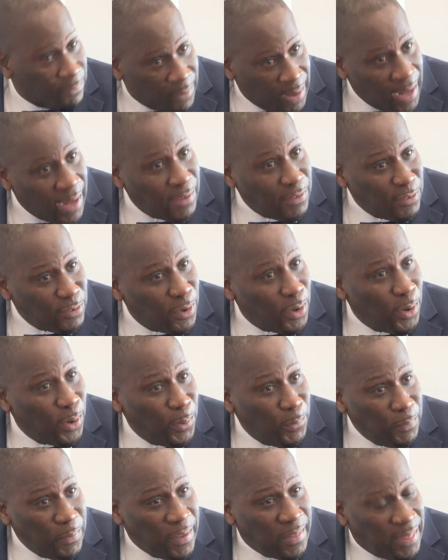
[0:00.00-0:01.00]
right?
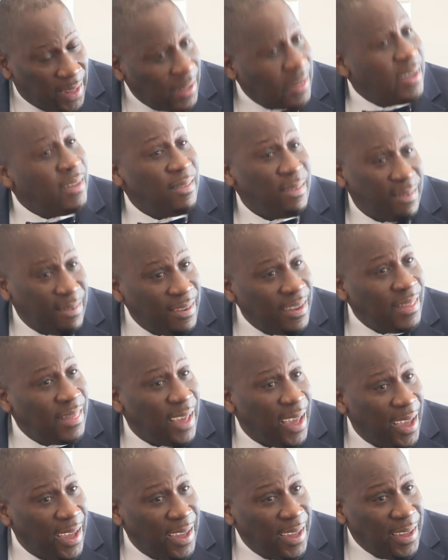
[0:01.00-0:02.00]
So they need to
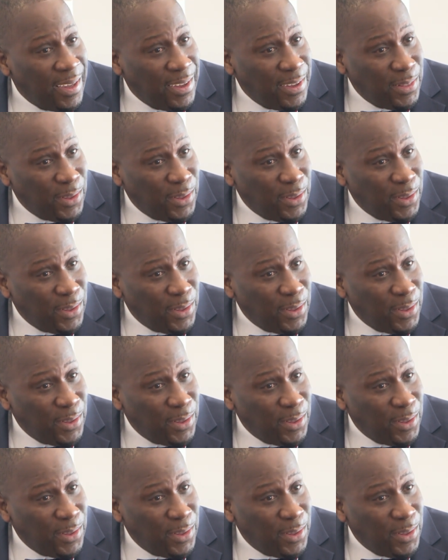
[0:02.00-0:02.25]
see that.